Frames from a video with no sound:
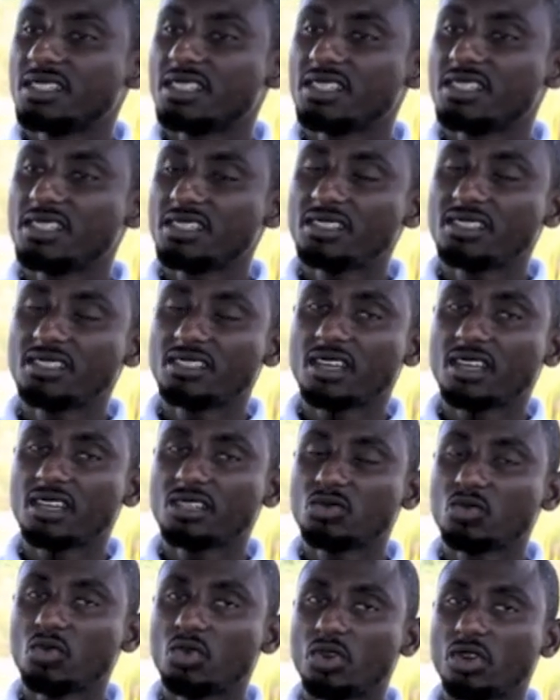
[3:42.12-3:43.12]
The Seed
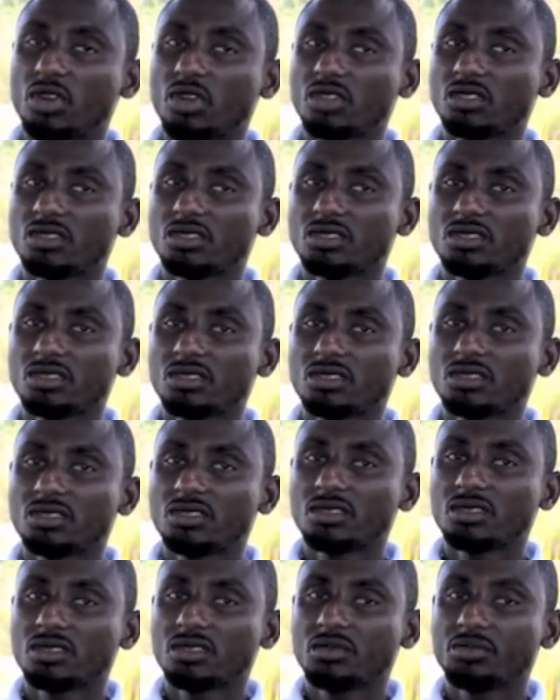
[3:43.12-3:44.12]
Stars World
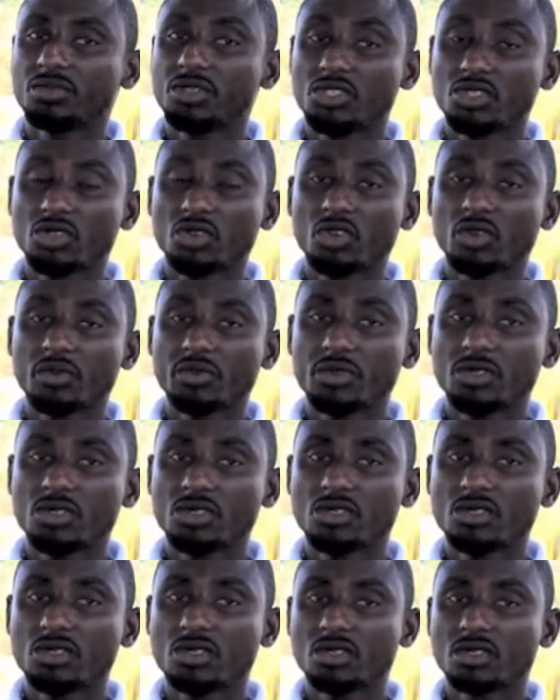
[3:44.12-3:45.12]
Pitching
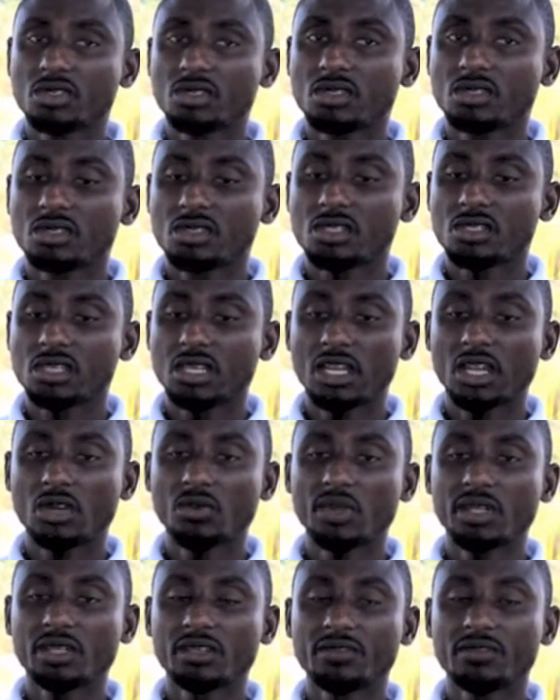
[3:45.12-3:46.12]
Competition is an
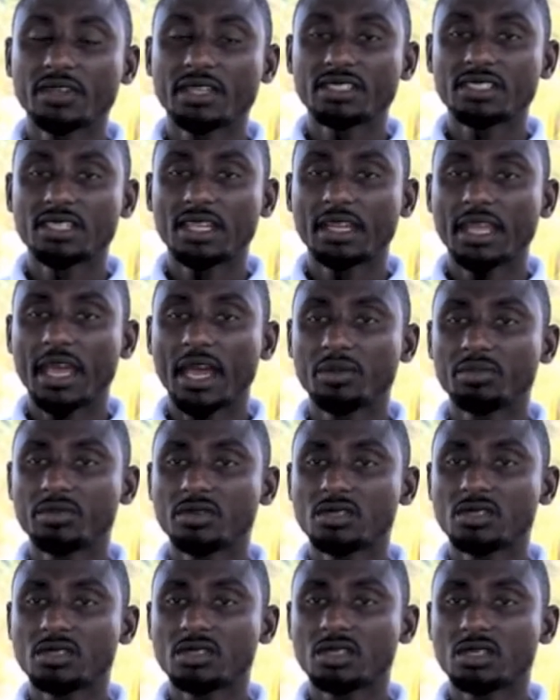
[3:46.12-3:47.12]
annual event that
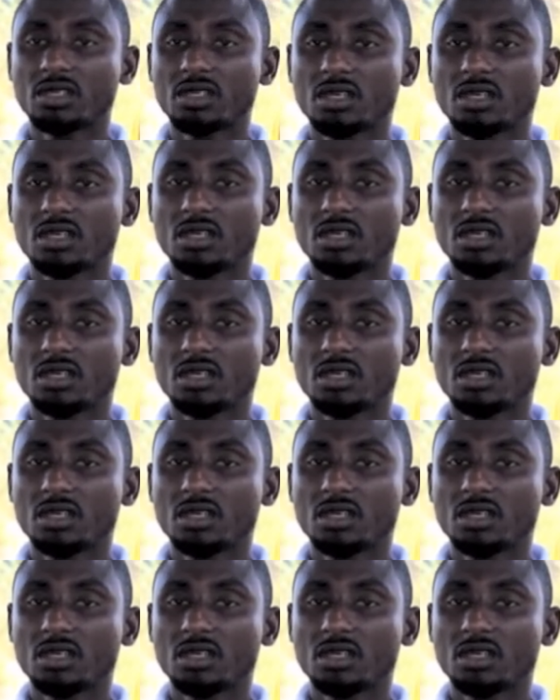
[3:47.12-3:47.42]
happens